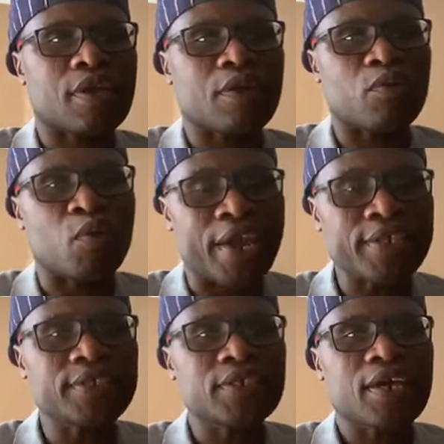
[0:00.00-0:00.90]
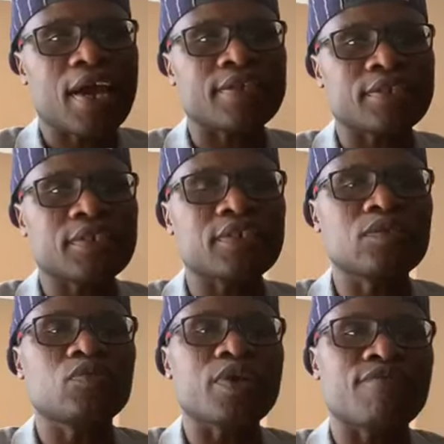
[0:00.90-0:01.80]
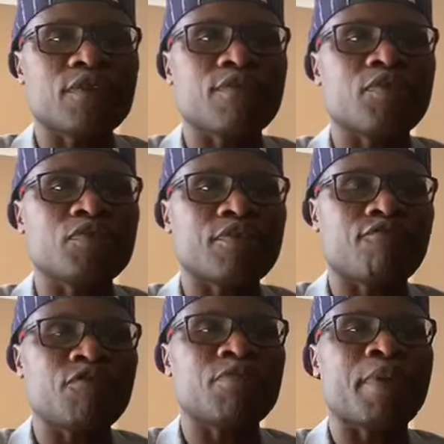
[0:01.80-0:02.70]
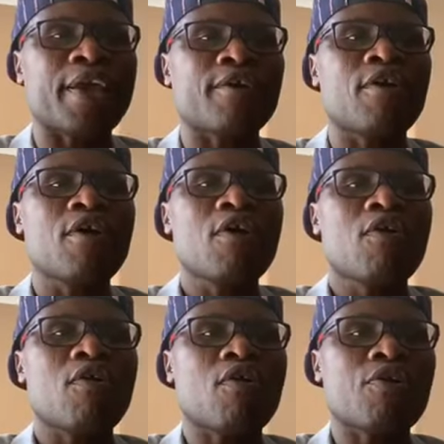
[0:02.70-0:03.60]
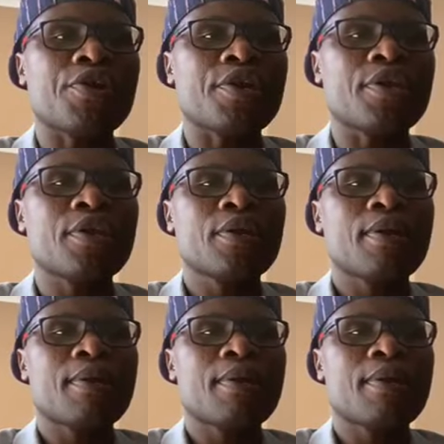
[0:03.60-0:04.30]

uh, wait until we have given you the feedback on